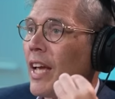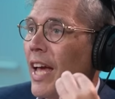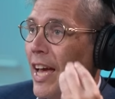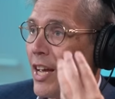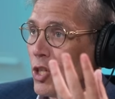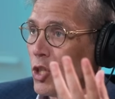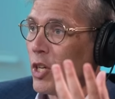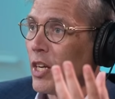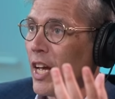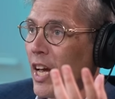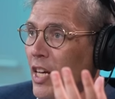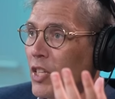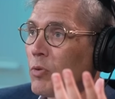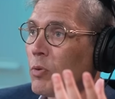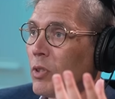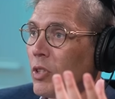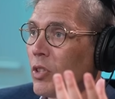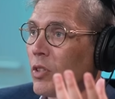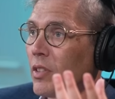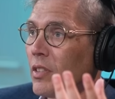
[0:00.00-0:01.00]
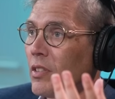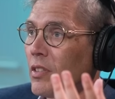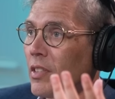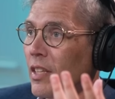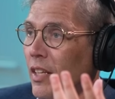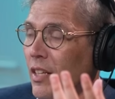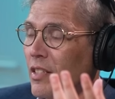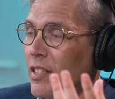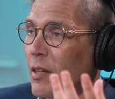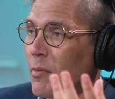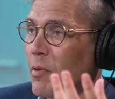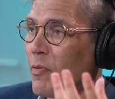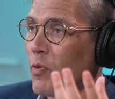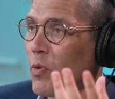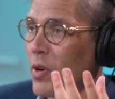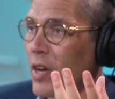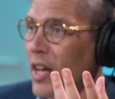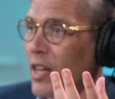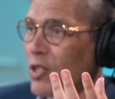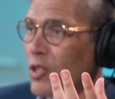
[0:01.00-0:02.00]
cash on cash return is. Like I said
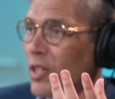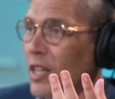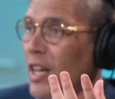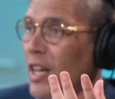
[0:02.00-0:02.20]
before, cash on